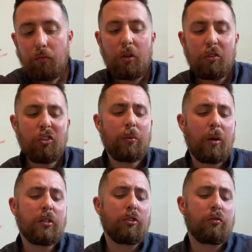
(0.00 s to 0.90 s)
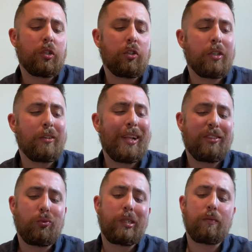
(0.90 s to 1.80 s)
So the Barbacoa was really good.
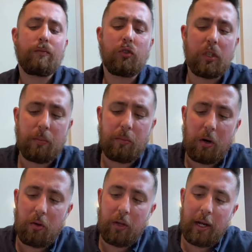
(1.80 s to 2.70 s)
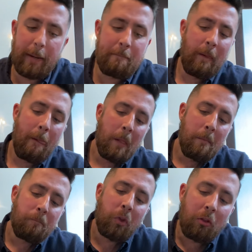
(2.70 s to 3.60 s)
Last week, set the bar really high. A
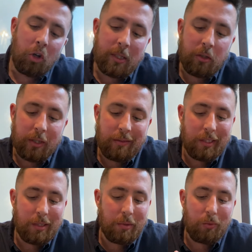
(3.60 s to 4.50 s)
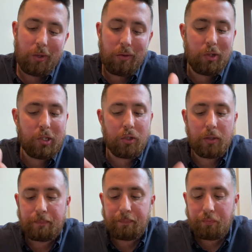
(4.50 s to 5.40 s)
little bit greasy, but really, really
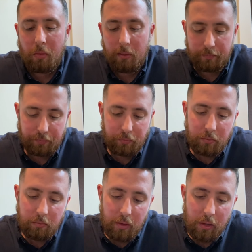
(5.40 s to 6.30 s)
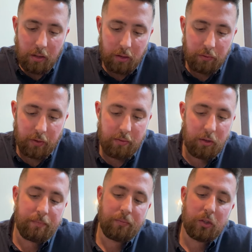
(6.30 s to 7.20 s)
good. Good
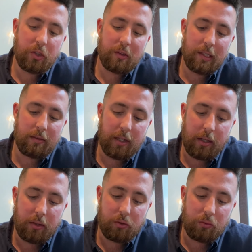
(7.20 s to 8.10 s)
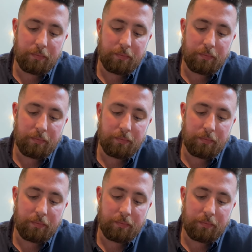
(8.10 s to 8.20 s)
flavor, good sized tacos.